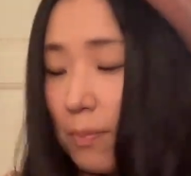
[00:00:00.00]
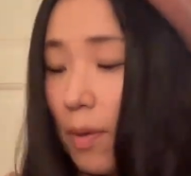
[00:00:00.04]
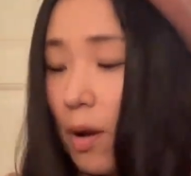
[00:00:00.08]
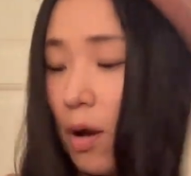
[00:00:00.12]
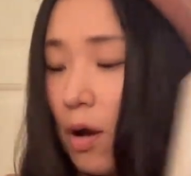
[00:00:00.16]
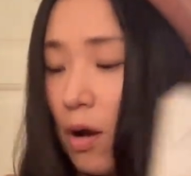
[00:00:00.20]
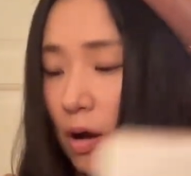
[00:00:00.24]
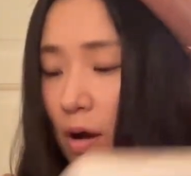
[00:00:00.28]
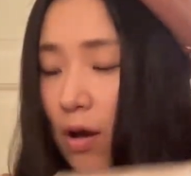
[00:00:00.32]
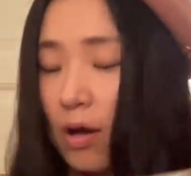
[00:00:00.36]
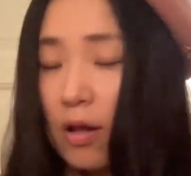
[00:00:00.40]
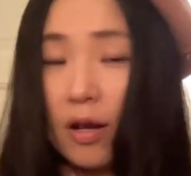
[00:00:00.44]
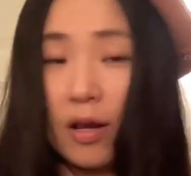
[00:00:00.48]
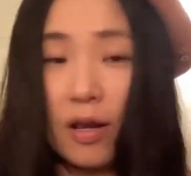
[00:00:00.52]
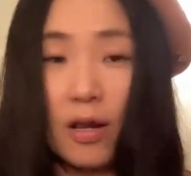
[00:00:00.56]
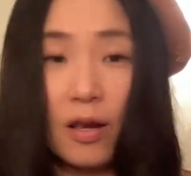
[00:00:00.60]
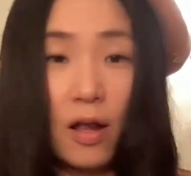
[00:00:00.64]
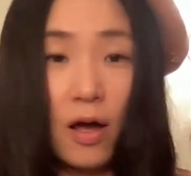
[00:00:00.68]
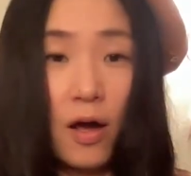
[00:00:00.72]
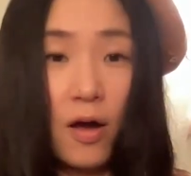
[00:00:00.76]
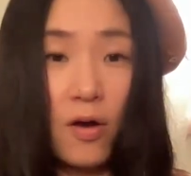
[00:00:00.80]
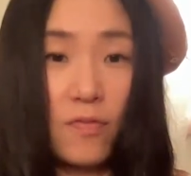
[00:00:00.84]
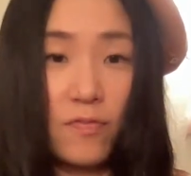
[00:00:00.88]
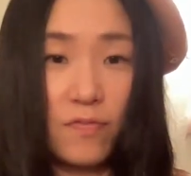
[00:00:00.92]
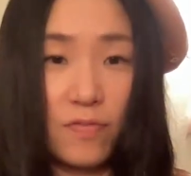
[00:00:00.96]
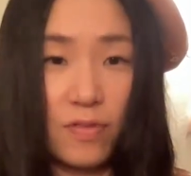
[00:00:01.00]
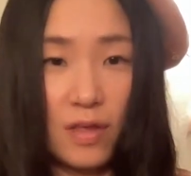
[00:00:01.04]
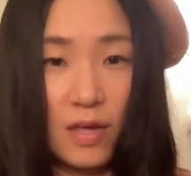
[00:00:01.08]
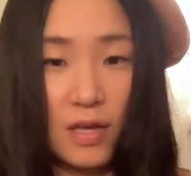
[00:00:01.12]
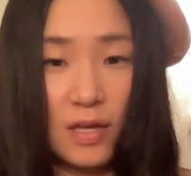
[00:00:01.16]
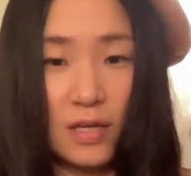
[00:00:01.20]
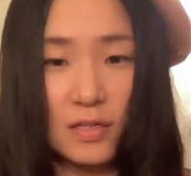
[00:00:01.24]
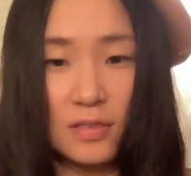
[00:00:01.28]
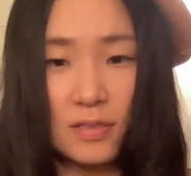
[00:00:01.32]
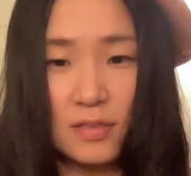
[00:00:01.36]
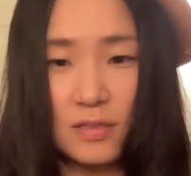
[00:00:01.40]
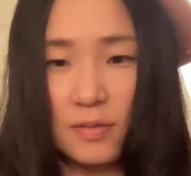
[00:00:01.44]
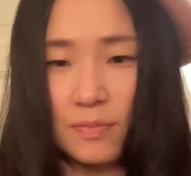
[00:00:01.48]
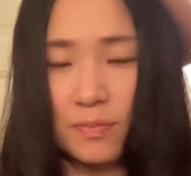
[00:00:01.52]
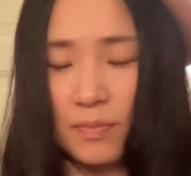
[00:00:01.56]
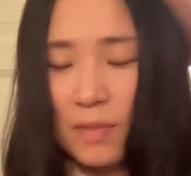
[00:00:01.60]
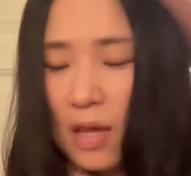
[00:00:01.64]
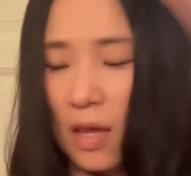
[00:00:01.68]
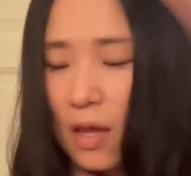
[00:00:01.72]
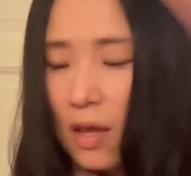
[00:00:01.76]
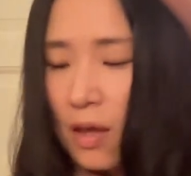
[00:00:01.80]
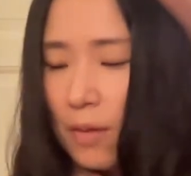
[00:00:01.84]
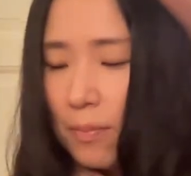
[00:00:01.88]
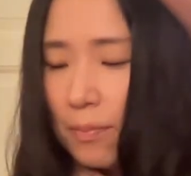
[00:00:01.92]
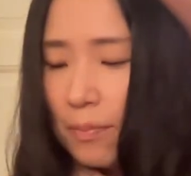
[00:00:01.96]
But I love these.
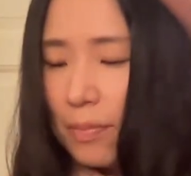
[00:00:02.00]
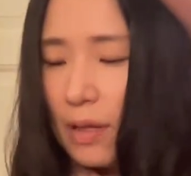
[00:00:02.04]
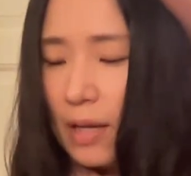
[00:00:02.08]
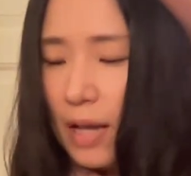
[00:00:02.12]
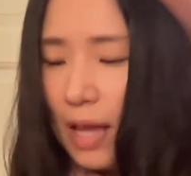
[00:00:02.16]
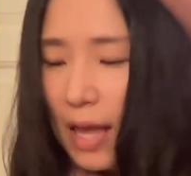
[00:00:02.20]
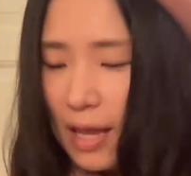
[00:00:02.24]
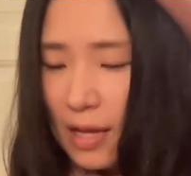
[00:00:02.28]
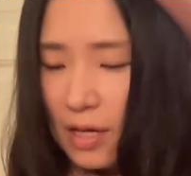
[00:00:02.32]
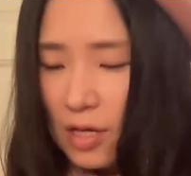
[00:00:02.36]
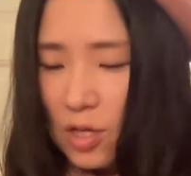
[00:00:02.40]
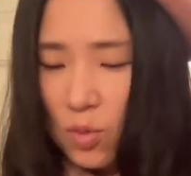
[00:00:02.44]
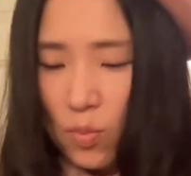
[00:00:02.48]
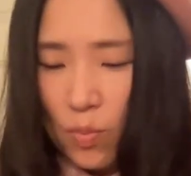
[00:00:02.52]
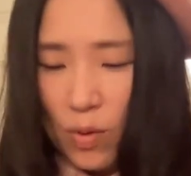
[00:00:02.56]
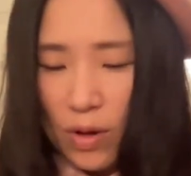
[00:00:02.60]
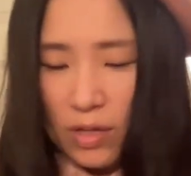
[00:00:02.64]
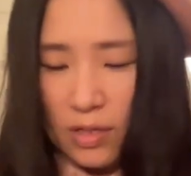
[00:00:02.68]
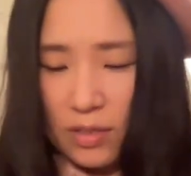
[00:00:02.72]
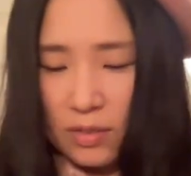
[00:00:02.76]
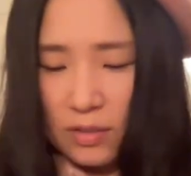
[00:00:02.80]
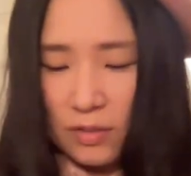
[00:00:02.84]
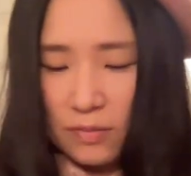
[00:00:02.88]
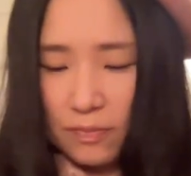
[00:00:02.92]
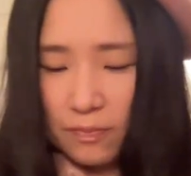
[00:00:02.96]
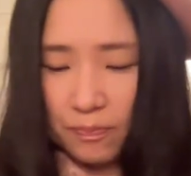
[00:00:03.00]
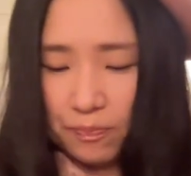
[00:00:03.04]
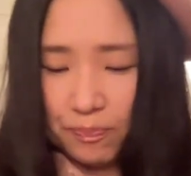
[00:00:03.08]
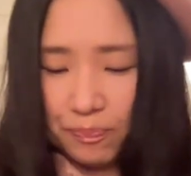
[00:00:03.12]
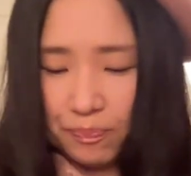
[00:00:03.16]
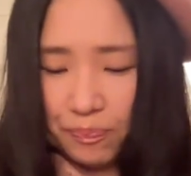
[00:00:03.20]
But anyways,